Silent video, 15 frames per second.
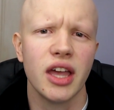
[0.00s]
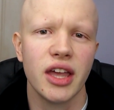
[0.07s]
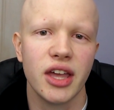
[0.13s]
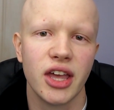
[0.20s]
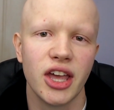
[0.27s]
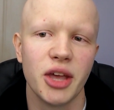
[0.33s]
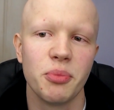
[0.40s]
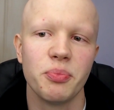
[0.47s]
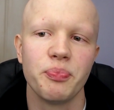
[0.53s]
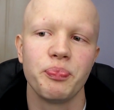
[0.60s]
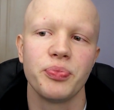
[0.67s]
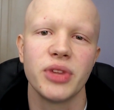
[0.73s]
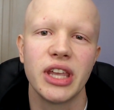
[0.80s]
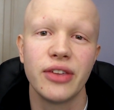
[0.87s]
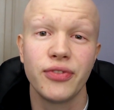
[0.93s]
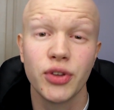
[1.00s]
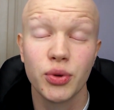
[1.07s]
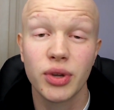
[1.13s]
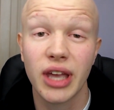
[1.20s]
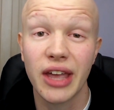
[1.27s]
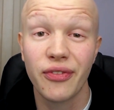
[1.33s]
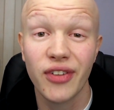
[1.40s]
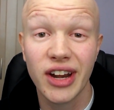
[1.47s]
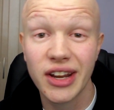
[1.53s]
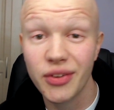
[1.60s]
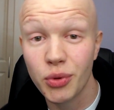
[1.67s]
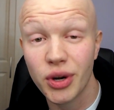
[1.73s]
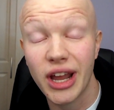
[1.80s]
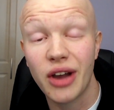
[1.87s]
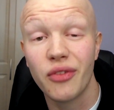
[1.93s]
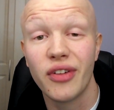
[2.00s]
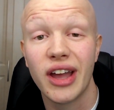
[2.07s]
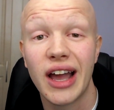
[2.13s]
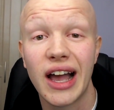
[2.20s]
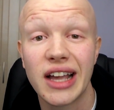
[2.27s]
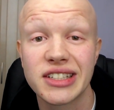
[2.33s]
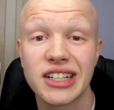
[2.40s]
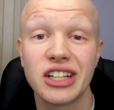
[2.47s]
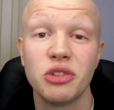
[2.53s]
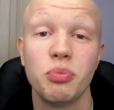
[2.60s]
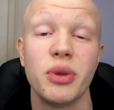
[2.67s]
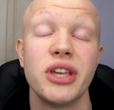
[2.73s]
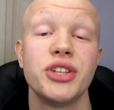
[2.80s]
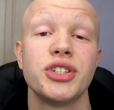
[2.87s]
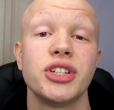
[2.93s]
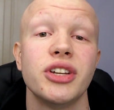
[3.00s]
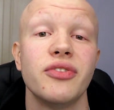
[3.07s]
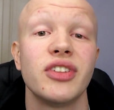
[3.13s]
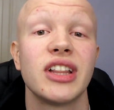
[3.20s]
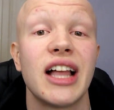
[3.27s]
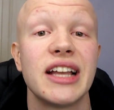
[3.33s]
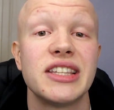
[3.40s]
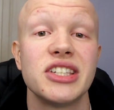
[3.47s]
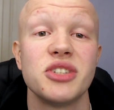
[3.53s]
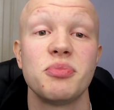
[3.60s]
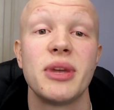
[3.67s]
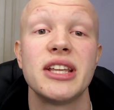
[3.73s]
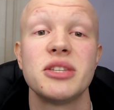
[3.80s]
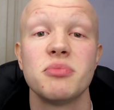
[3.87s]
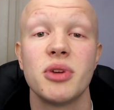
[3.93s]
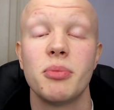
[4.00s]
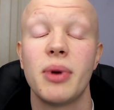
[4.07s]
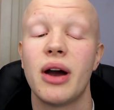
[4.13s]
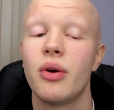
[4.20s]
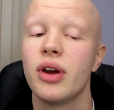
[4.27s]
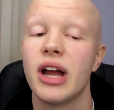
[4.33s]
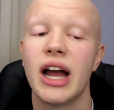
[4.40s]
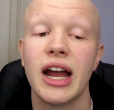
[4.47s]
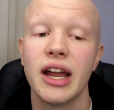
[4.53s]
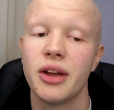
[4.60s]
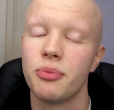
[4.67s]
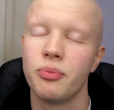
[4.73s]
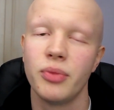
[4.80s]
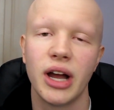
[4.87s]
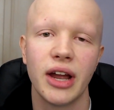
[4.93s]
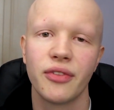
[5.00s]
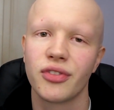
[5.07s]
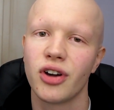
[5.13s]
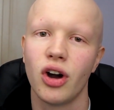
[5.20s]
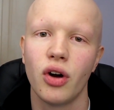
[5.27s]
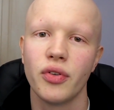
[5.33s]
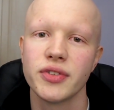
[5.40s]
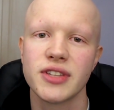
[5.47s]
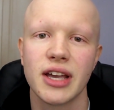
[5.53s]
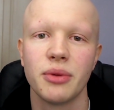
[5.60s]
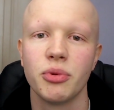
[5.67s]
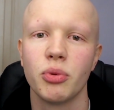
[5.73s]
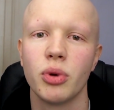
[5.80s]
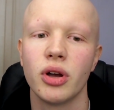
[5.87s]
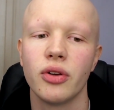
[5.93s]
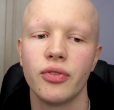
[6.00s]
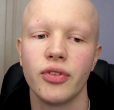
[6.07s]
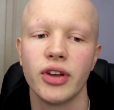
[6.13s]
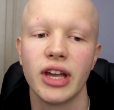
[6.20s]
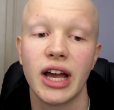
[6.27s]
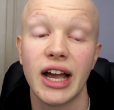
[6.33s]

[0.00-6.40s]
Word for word: Um, if you, if anyone out there has alopecia and they'd like to speak to me about it, I am, I've got all the time in the world for you.